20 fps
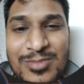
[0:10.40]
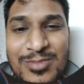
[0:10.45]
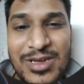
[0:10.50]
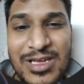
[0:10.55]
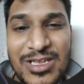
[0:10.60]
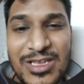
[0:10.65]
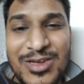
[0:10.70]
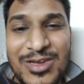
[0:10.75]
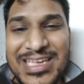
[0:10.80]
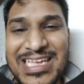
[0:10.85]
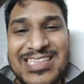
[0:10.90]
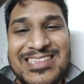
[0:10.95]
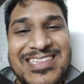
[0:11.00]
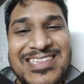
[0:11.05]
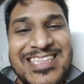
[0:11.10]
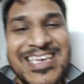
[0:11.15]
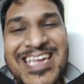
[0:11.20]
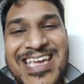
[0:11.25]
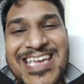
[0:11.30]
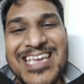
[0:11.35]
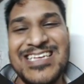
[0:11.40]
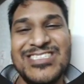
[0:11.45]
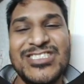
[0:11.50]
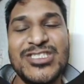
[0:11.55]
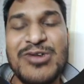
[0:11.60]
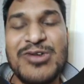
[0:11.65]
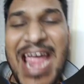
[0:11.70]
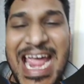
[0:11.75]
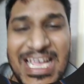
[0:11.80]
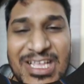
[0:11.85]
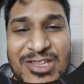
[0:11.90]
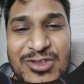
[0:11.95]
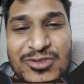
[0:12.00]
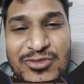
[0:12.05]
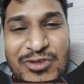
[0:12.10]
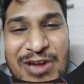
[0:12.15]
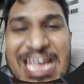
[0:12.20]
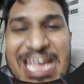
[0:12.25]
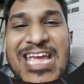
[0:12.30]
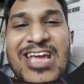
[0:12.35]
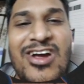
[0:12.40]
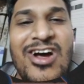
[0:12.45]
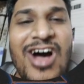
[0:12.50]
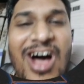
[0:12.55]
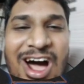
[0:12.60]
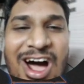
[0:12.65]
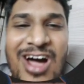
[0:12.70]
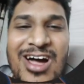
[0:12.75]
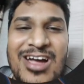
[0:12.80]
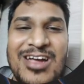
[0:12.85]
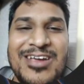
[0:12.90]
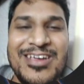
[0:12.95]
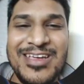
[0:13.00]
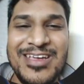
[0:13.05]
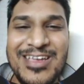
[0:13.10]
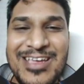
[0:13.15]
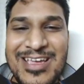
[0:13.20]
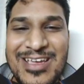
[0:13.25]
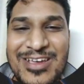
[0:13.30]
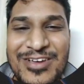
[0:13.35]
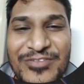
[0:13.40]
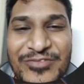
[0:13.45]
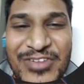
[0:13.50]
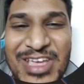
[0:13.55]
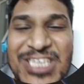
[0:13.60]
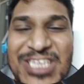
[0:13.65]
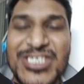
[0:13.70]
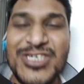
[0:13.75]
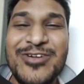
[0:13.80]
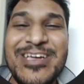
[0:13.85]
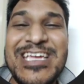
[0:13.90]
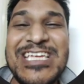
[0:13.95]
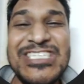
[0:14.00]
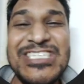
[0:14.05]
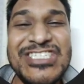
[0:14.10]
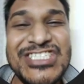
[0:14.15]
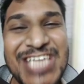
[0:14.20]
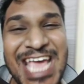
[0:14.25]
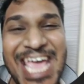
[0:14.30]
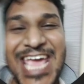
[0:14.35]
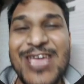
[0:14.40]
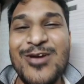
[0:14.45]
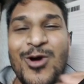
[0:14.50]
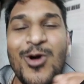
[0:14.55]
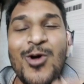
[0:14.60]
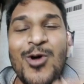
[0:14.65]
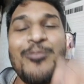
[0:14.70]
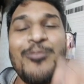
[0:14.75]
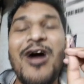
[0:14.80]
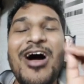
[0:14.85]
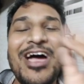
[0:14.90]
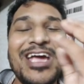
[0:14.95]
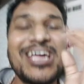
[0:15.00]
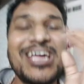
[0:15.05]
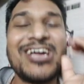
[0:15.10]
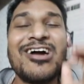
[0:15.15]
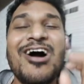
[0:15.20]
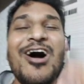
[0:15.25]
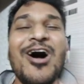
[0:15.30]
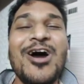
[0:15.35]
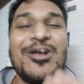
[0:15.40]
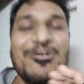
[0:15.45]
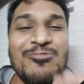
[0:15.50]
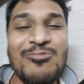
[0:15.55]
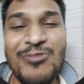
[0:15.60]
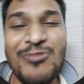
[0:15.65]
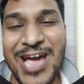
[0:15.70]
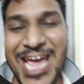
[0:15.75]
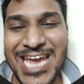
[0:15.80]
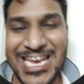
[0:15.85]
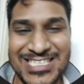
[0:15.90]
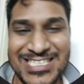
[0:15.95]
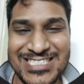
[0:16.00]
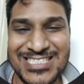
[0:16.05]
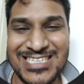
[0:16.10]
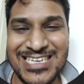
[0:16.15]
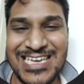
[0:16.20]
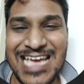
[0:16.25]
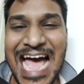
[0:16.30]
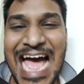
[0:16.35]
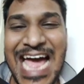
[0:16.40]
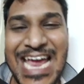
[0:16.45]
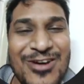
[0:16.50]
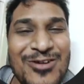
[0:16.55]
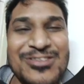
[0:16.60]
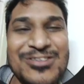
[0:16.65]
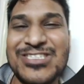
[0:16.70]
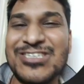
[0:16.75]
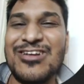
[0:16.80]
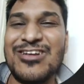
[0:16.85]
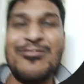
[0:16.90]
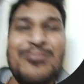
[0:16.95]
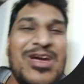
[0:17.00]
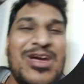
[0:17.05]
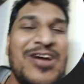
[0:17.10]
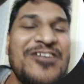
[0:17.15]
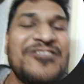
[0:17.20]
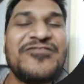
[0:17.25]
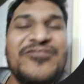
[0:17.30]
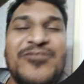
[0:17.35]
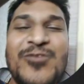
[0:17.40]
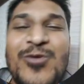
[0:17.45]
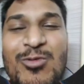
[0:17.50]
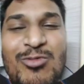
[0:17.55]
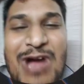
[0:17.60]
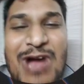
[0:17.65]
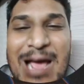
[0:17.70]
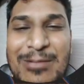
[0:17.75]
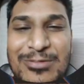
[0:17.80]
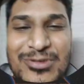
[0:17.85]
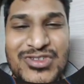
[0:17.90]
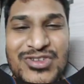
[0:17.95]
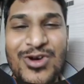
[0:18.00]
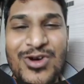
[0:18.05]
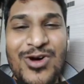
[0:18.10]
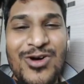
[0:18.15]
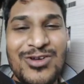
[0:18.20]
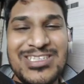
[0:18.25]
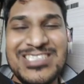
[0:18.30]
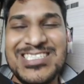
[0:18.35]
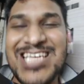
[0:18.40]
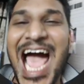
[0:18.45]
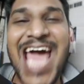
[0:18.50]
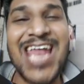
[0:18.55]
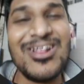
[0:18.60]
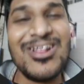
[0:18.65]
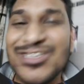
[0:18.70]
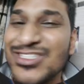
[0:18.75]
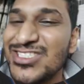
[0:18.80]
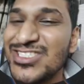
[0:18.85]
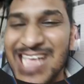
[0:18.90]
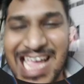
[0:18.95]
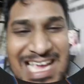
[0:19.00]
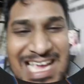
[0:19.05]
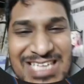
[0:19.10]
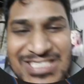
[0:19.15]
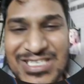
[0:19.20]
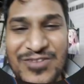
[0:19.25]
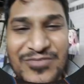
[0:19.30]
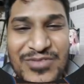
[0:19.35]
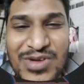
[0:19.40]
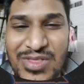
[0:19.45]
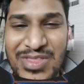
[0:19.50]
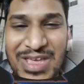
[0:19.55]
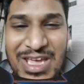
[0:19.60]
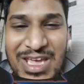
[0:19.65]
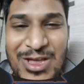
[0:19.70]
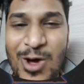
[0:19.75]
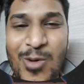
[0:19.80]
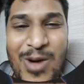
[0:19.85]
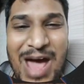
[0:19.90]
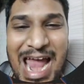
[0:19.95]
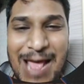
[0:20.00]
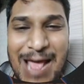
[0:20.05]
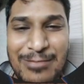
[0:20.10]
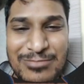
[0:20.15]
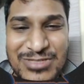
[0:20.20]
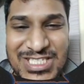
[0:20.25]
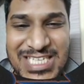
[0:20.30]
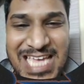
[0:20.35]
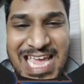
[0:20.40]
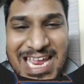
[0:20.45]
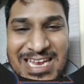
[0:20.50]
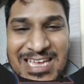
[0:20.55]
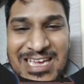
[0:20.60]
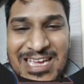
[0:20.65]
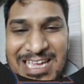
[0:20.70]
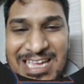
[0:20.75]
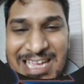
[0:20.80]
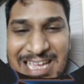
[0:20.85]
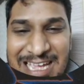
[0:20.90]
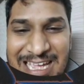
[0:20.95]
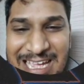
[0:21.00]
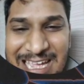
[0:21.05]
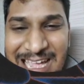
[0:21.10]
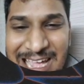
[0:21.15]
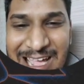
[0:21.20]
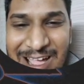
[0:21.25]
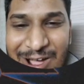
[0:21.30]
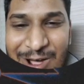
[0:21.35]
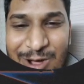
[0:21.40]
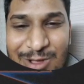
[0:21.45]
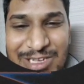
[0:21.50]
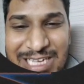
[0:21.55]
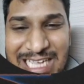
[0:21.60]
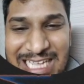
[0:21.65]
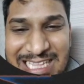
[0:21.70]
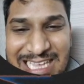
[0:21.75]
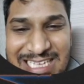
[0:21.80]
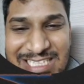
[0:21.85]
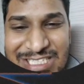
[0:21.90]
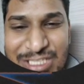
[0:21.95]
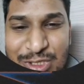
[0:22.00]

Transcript: look at this, track 3, huh, featuring Jhope. I can't wait. I know it's gonna be a full rap song. The title says everything, you know what I'm saying. Oh, look at this,